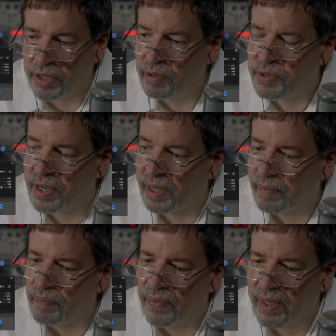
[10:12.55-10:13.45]
using
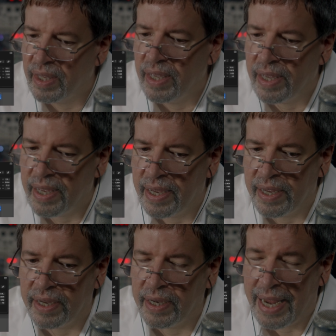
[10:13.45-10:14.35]

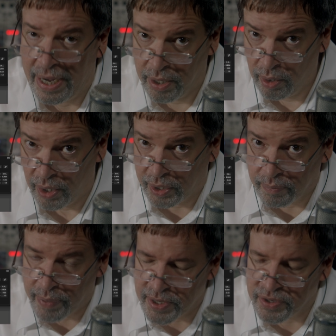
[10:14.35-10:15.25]
a analog
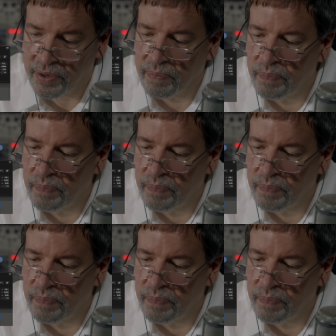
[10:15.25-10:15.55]
compressor